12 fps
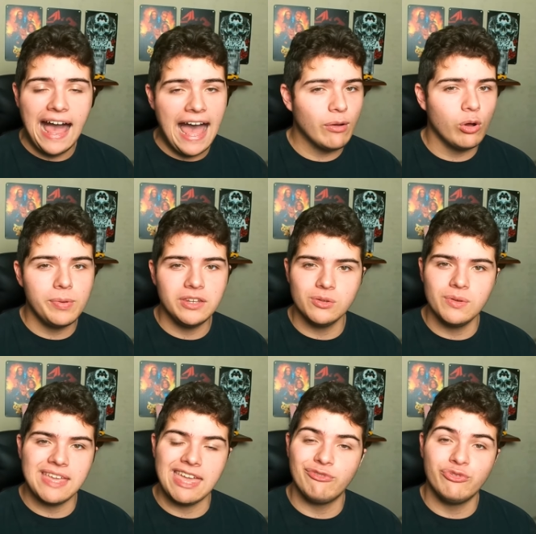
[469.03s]
i will be
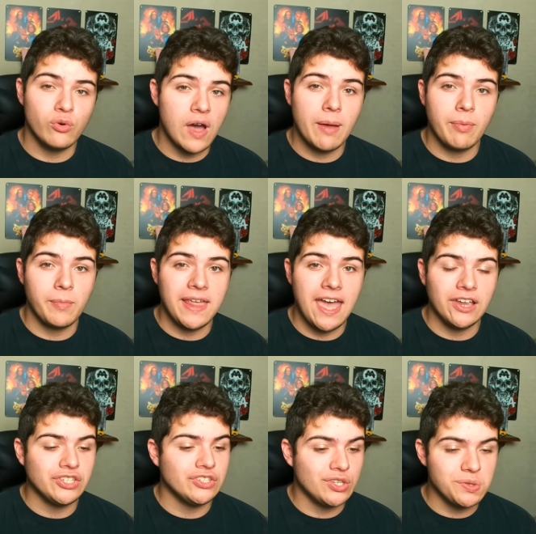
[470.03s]
doing a full album
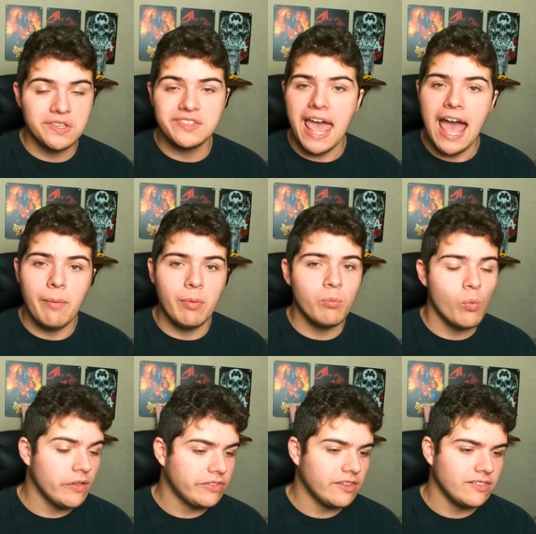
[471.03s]
reaction to this album
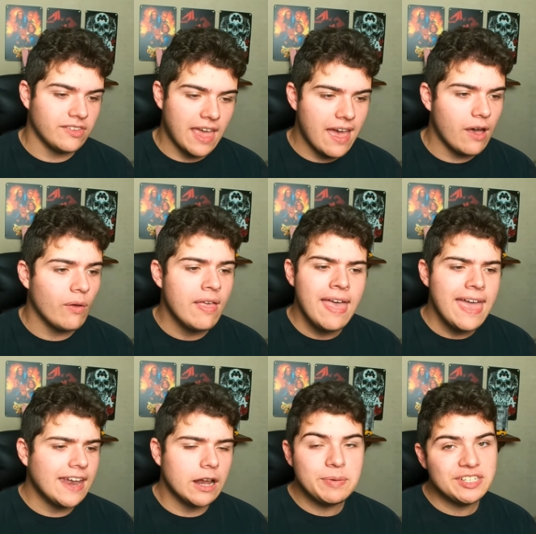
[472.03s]
once it's out
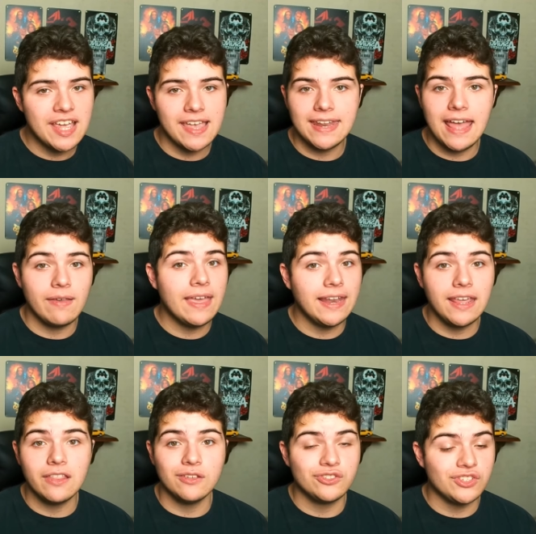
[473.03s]
and I'll be checking out any
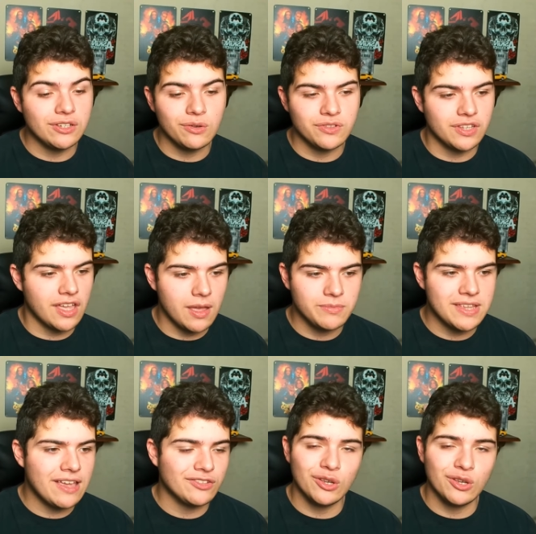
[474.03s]
other singles that comes out.